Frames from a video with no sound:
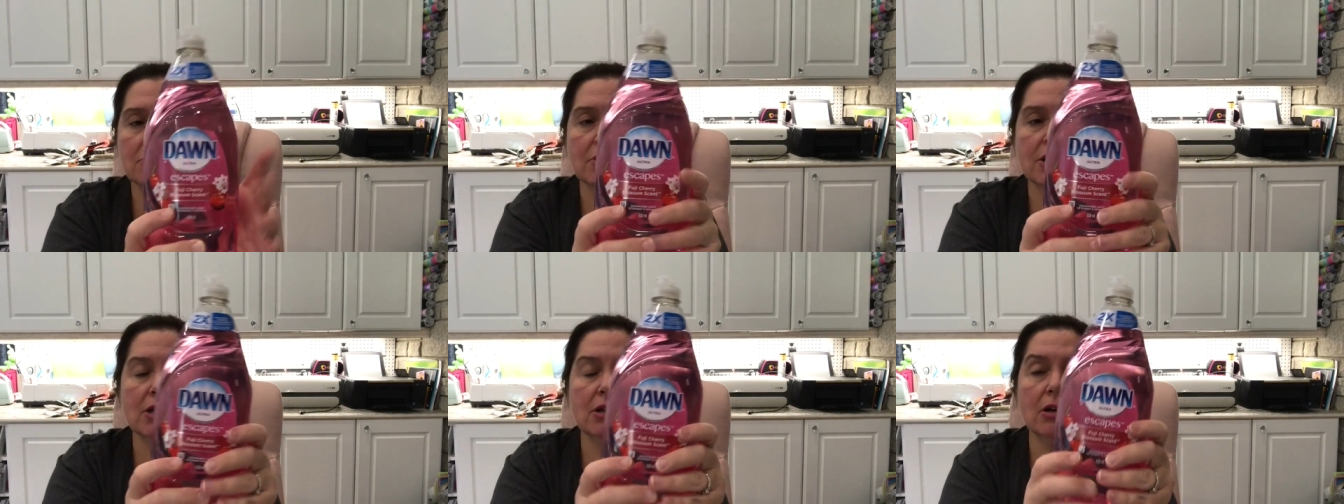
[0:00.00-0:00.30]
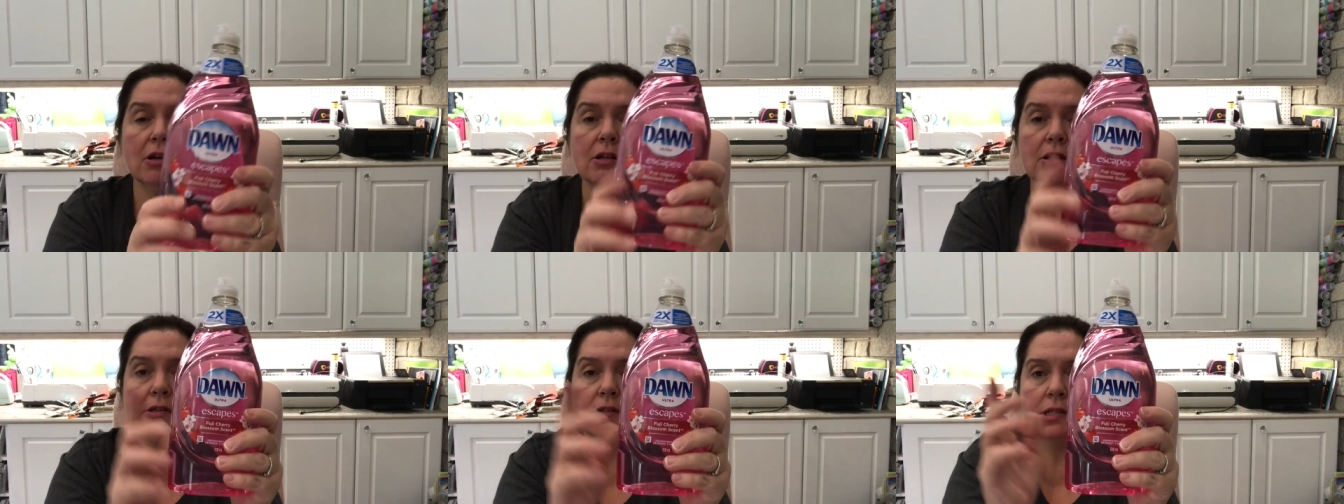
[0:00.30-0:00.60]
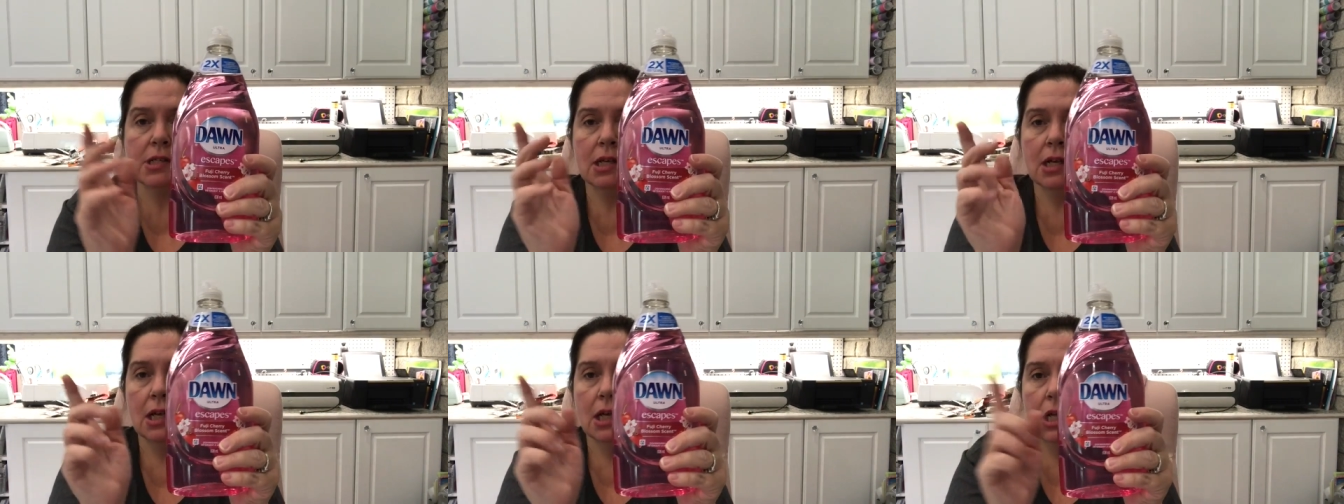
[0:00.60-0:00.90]

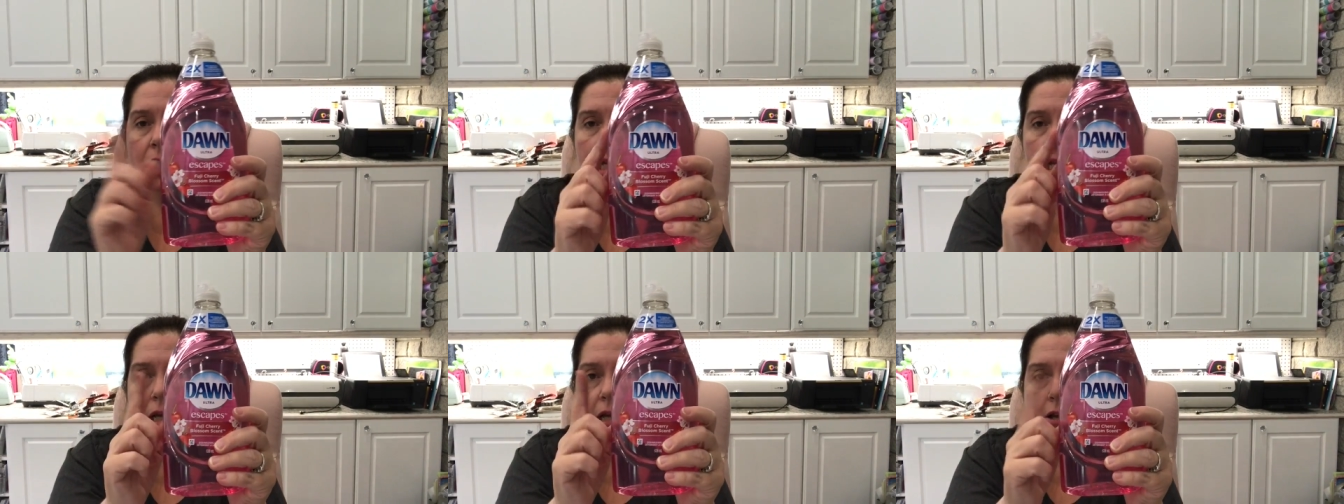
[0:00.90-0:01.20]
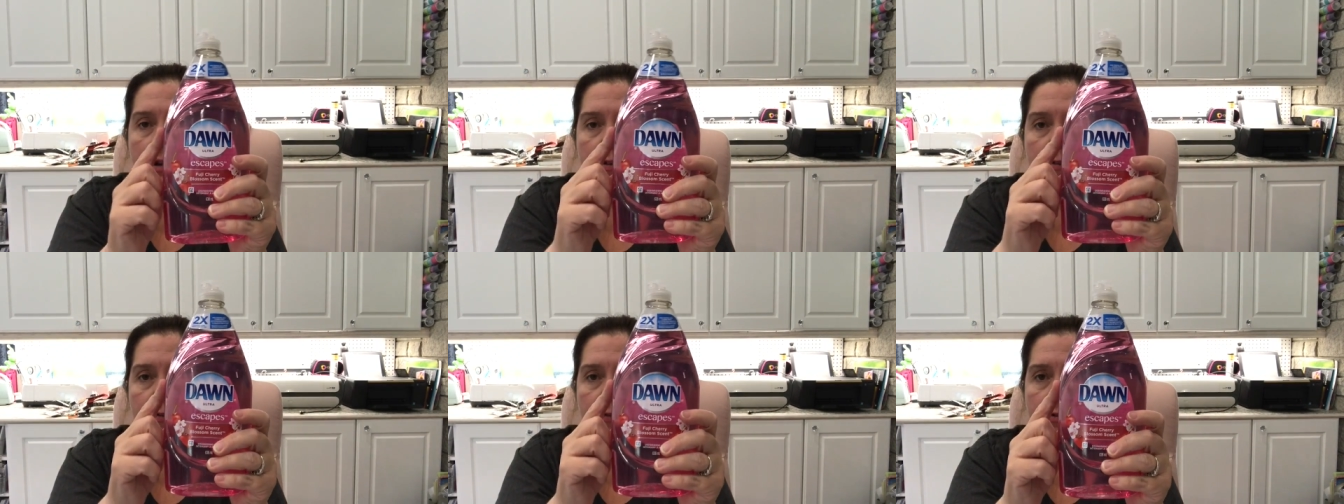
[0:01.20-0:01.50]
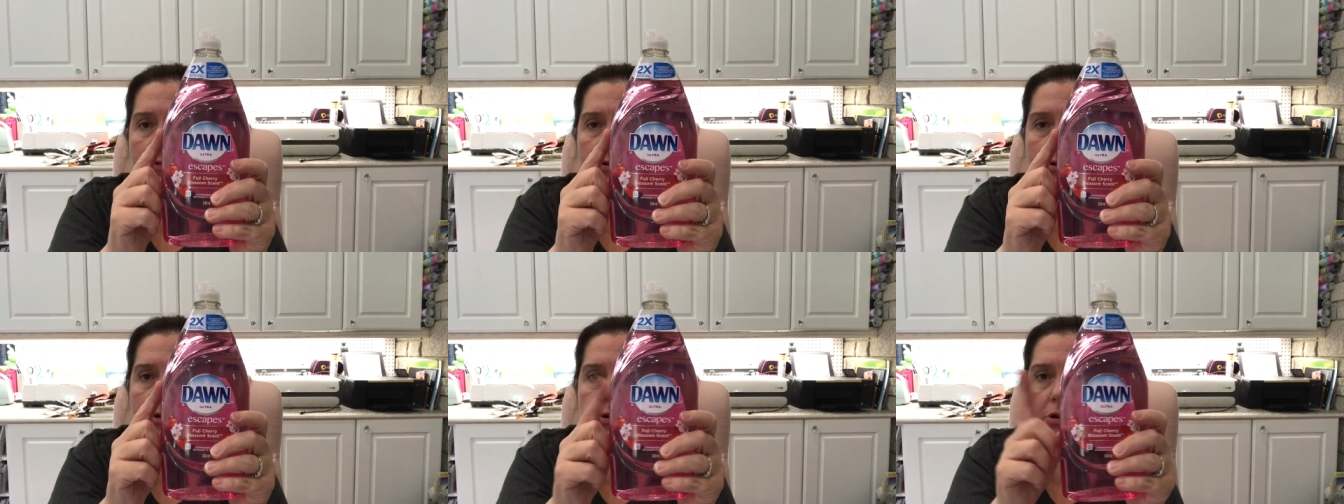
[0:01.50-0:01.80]
$3
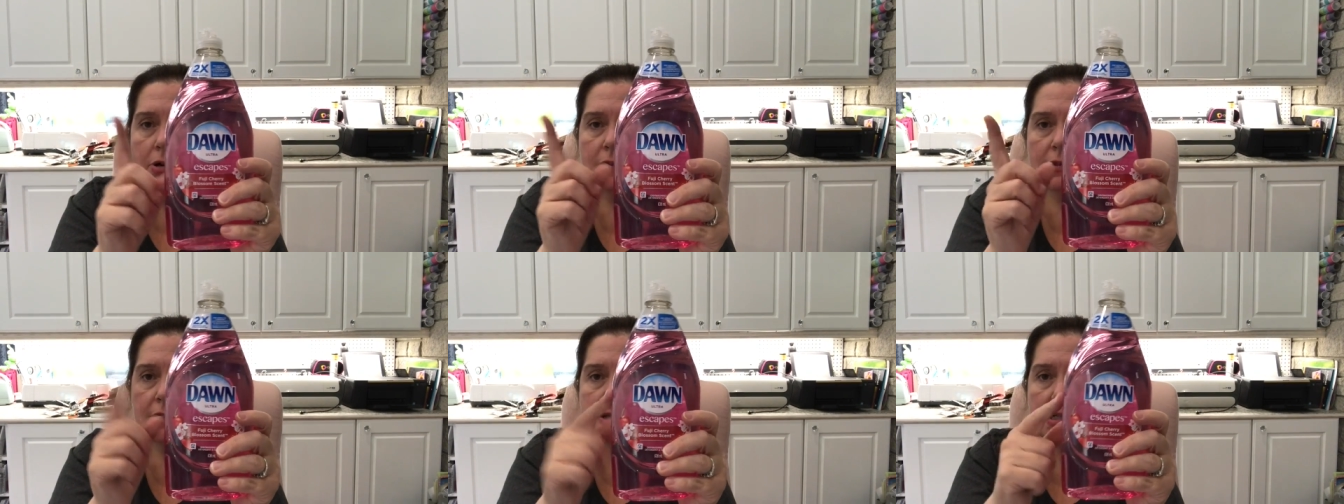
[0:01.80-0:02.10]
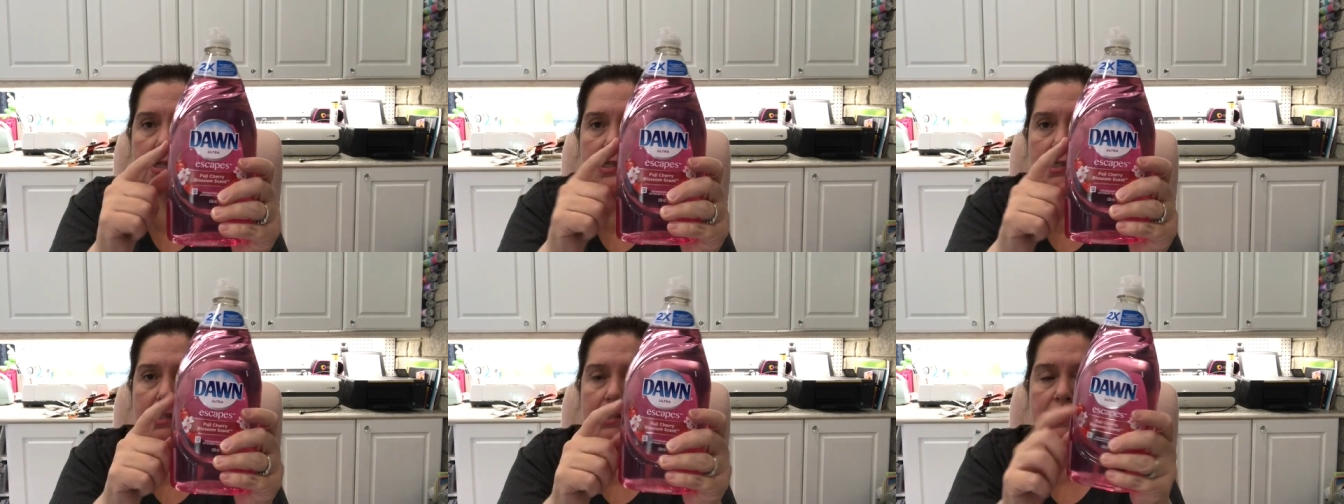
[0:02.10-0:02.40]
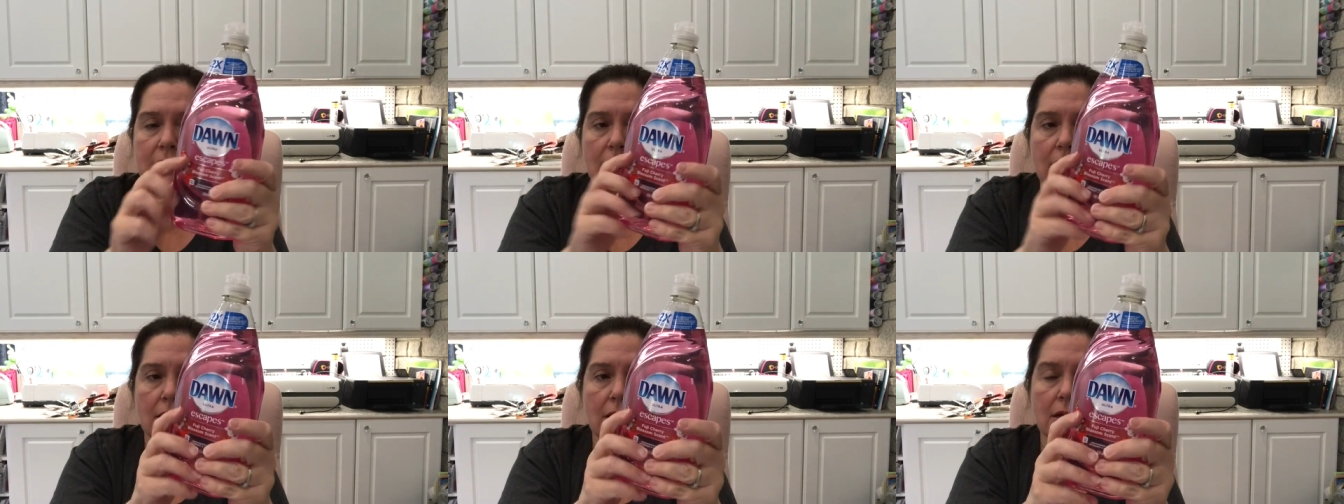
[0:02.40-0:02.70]
for
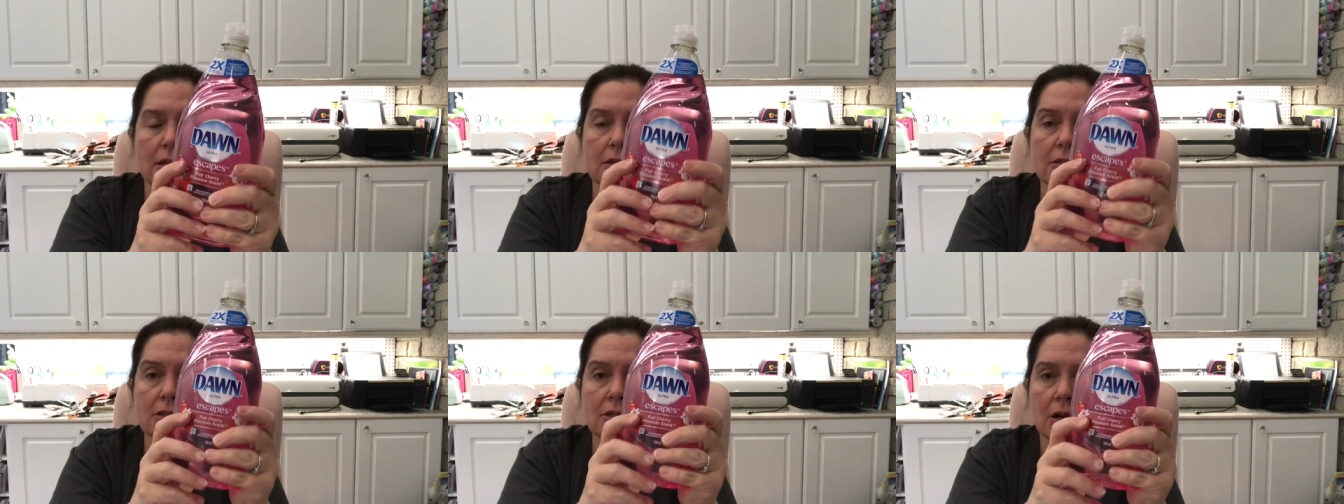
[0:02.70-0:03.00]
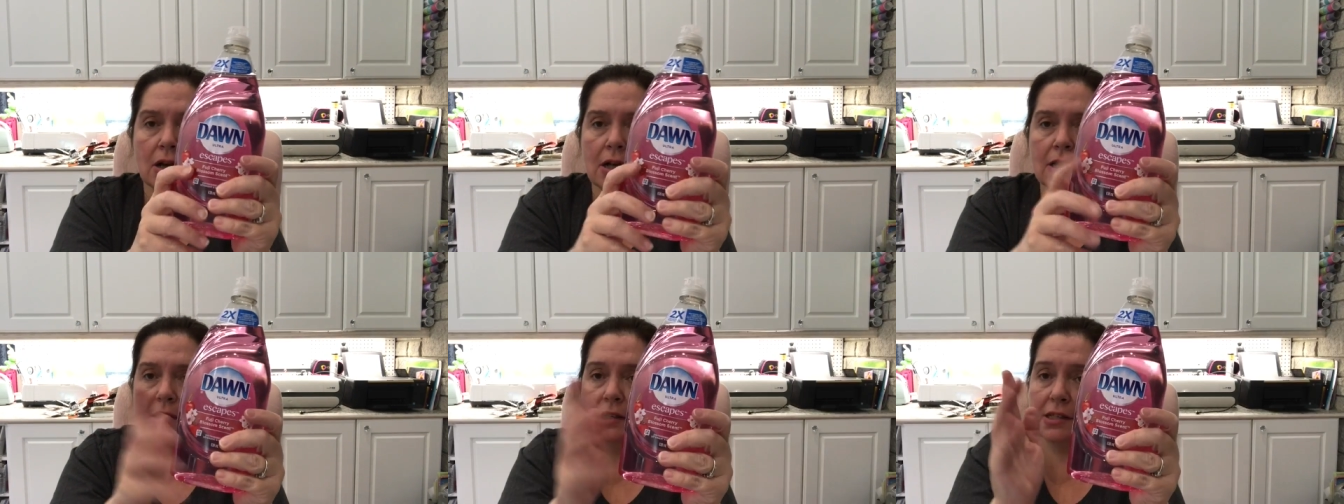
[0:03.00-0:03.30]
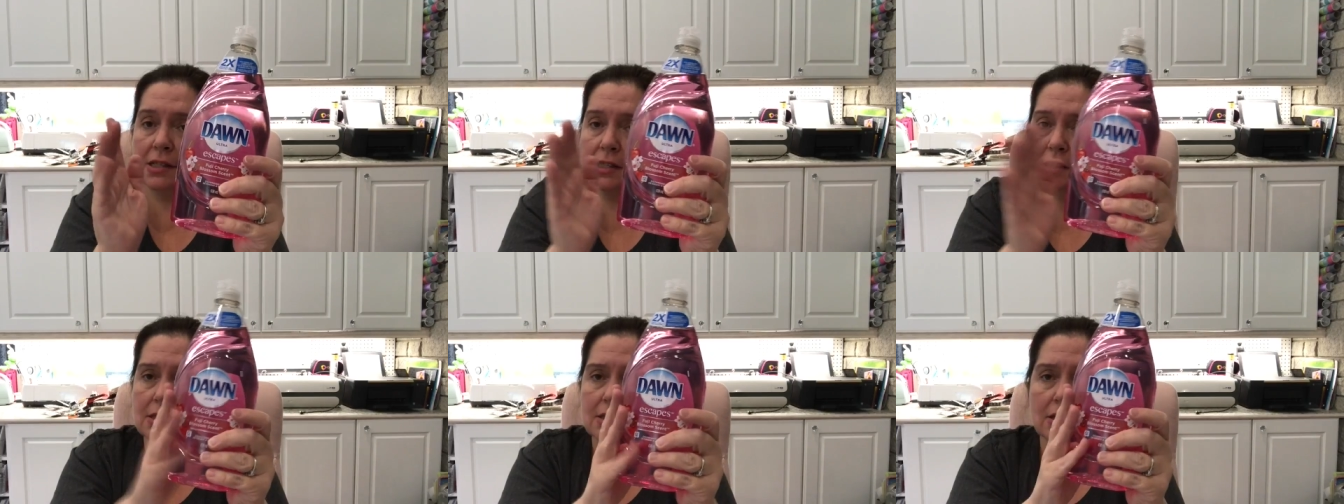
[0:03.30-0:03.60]
this Dawn.
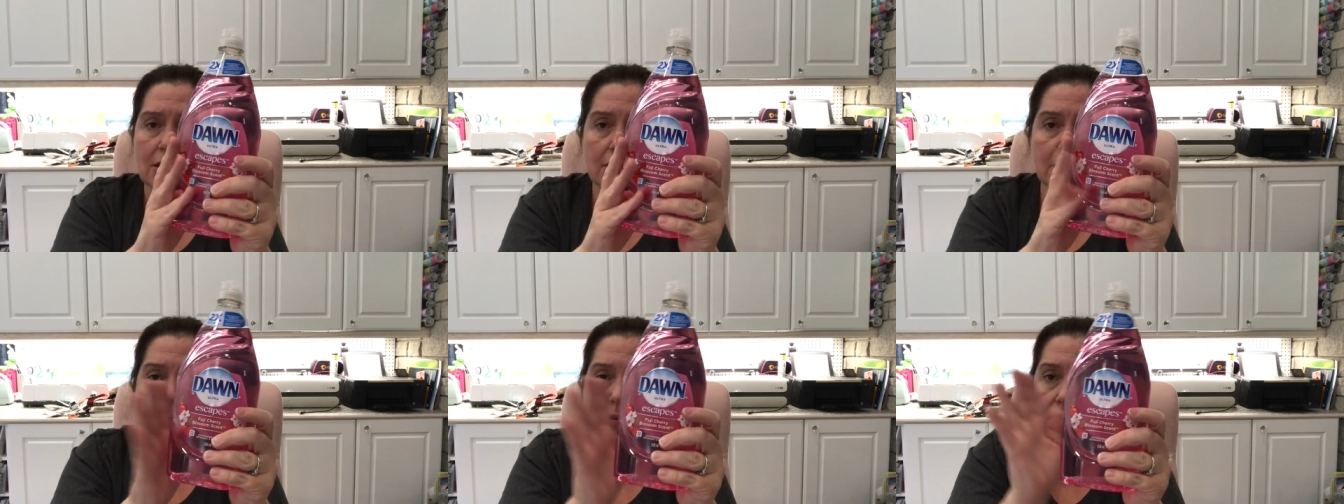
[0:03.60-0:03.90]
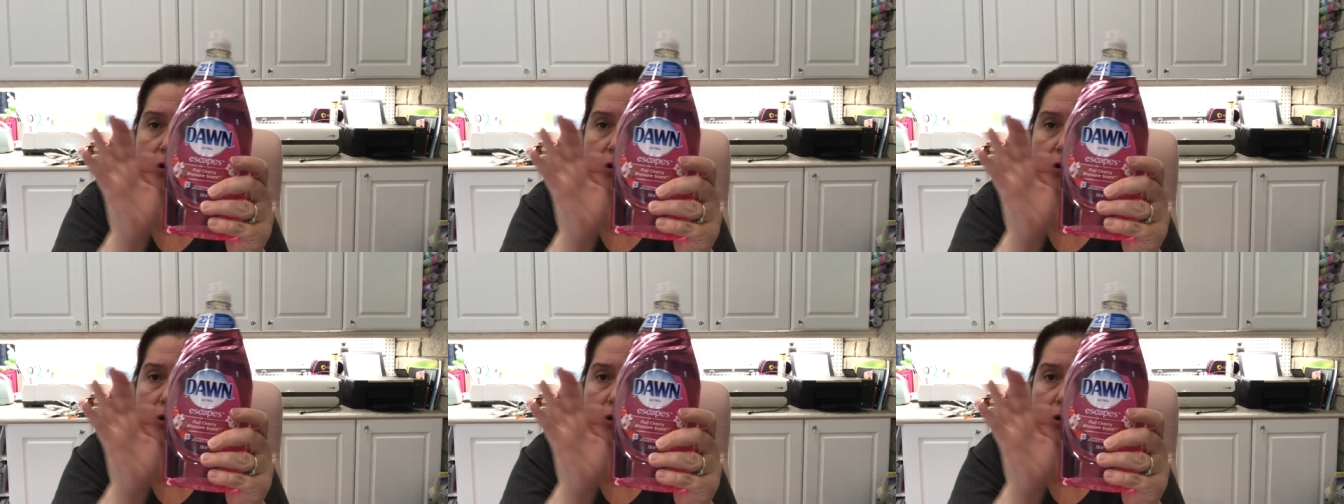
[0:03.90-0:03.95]
This is gonna